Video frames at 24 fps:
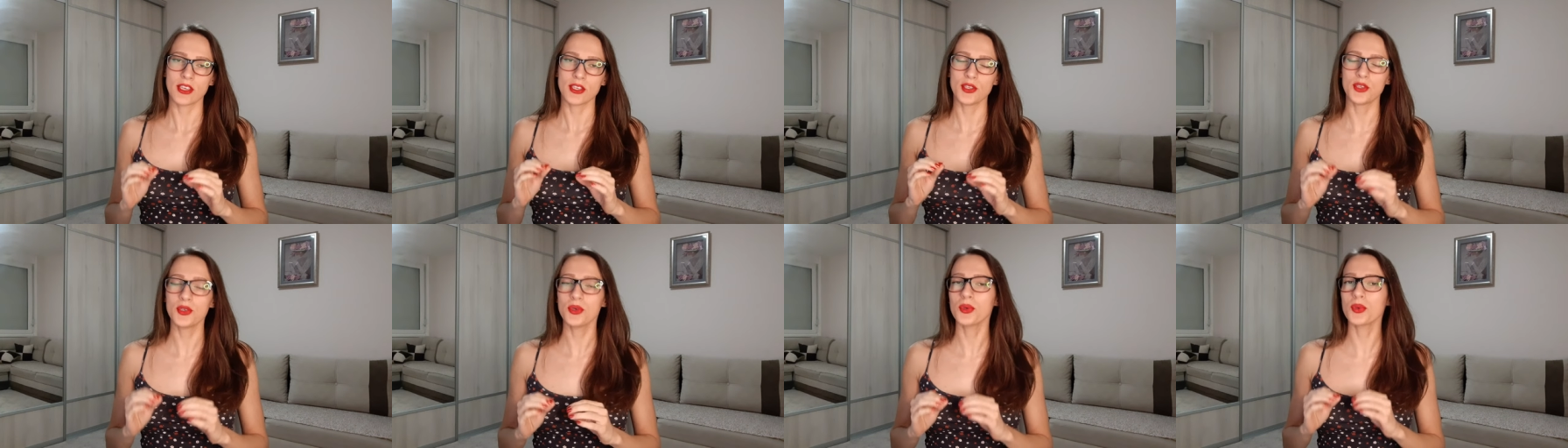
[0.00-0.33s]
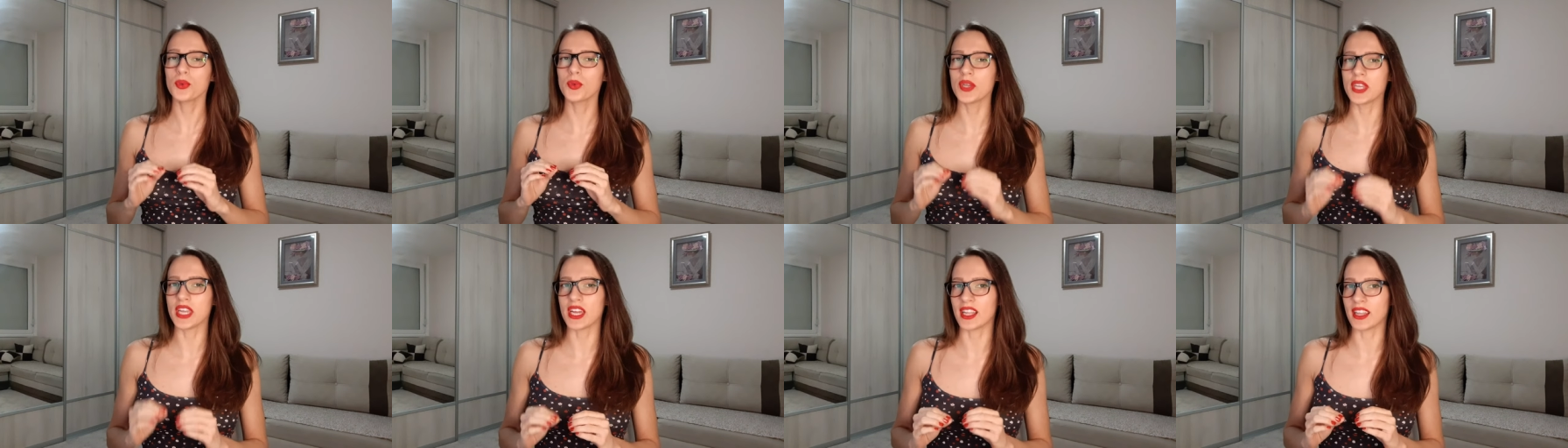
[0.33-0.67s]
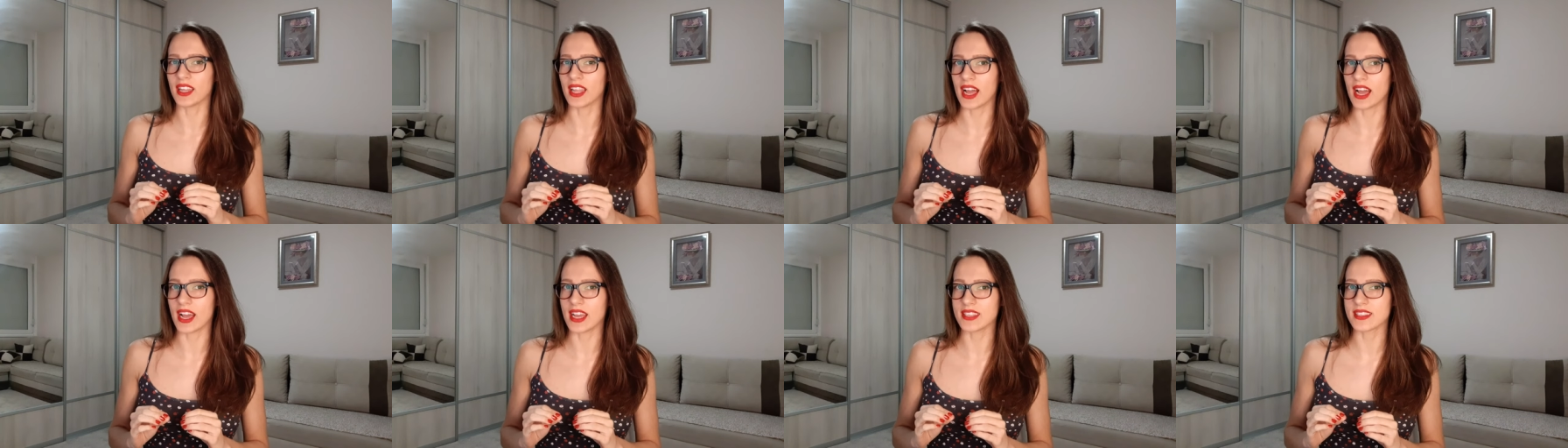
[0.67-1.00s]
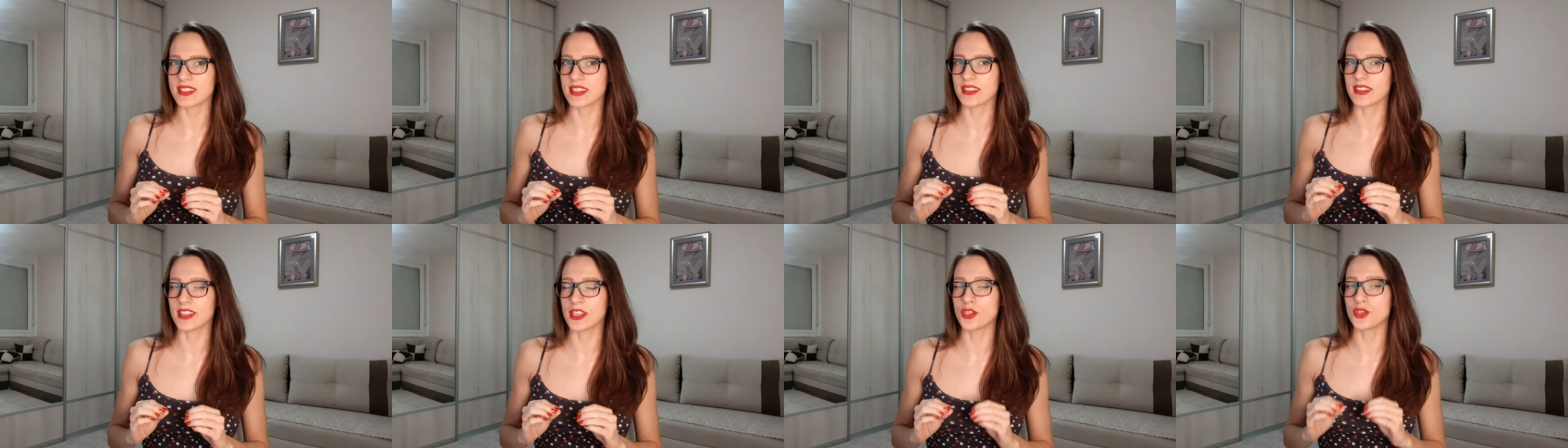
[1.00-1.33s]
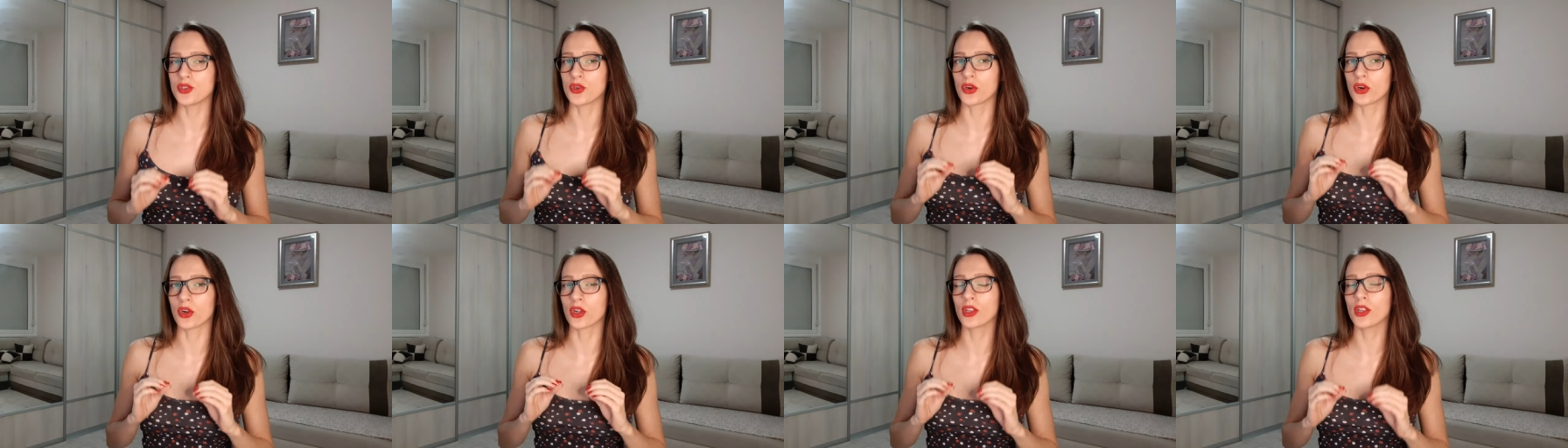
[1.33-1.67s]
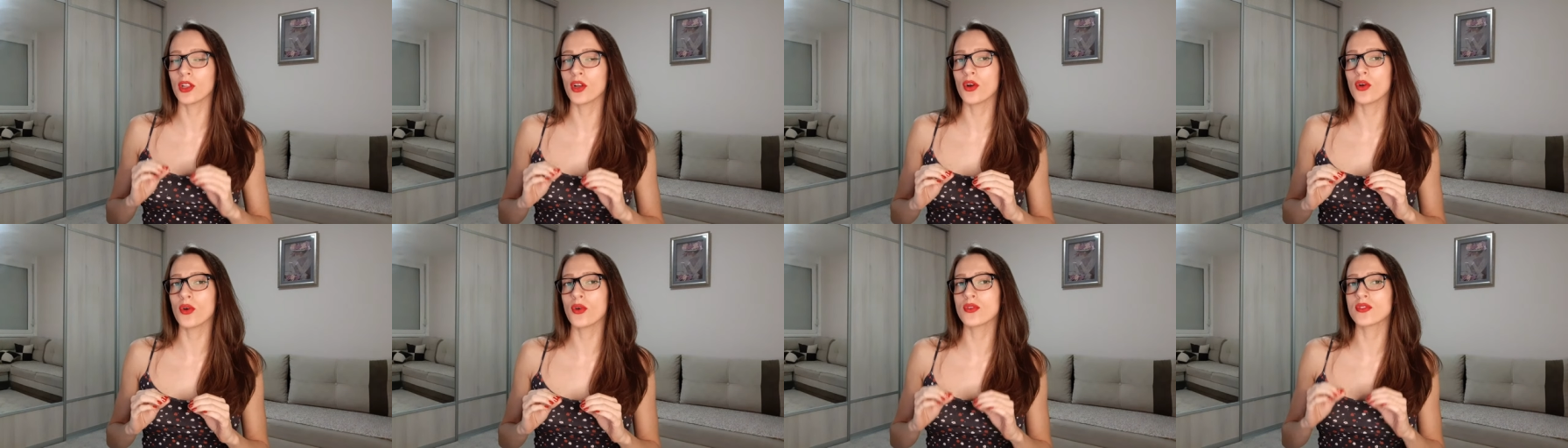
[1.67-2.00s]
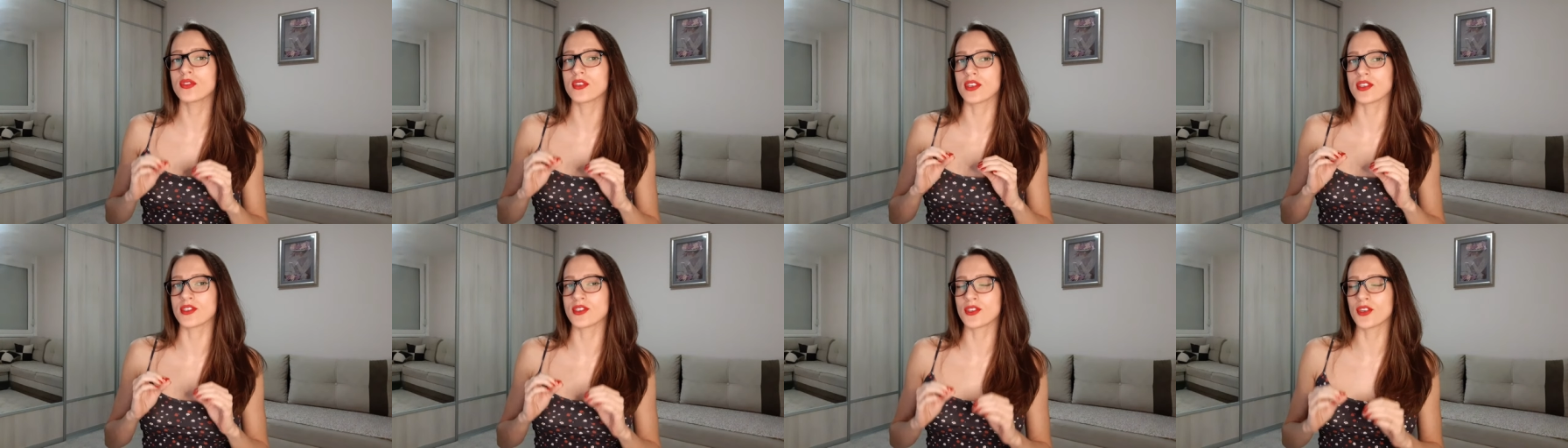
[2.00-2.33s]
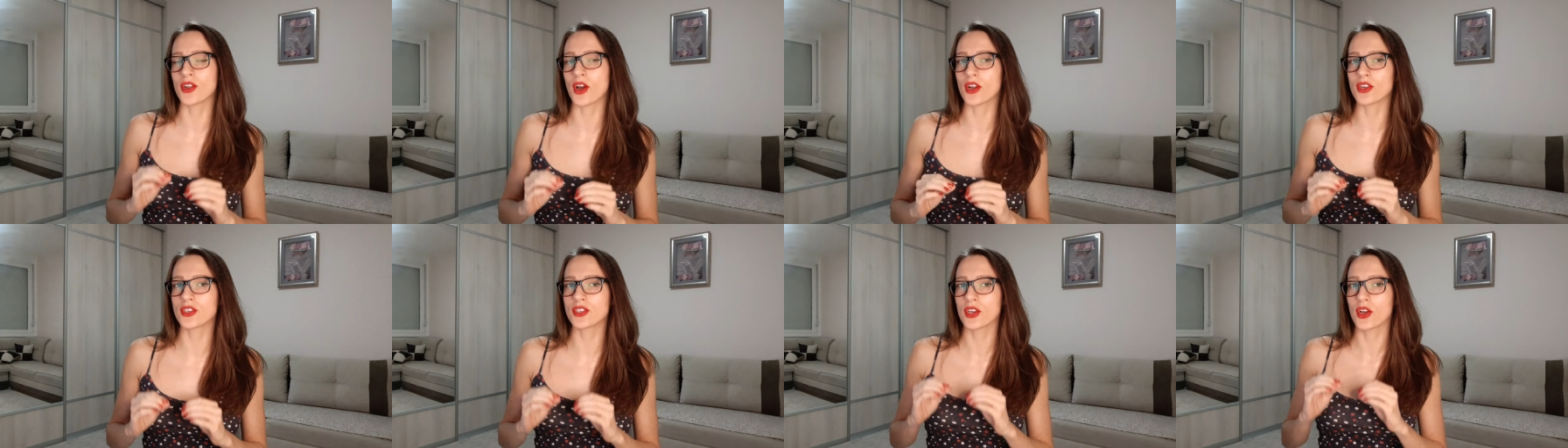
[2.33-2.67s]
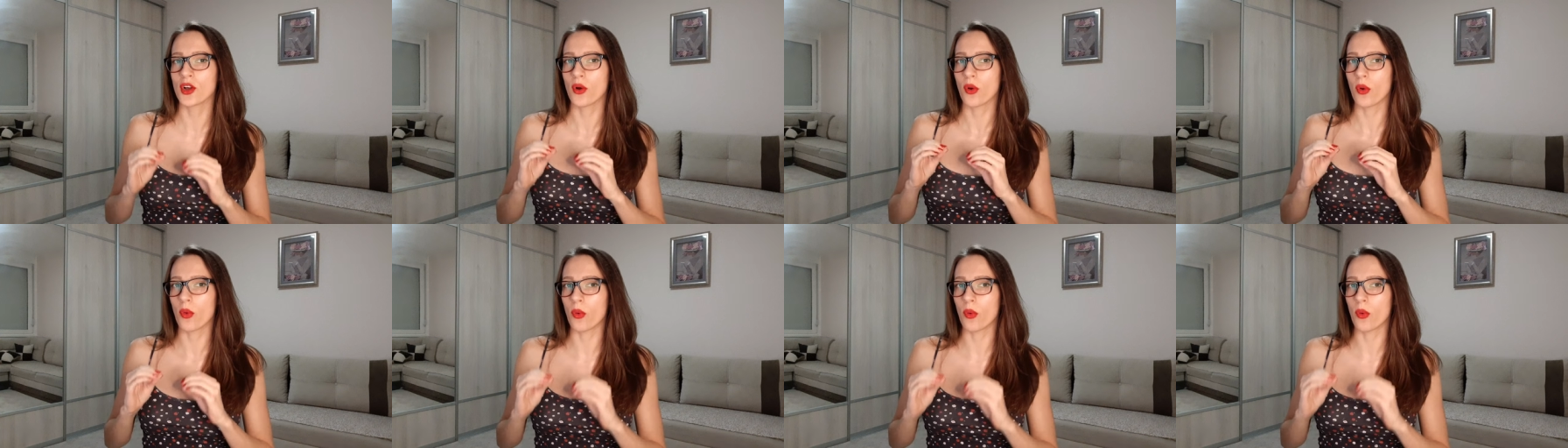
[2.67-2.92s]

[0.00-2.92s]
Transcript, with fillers: you realize that your clothes is not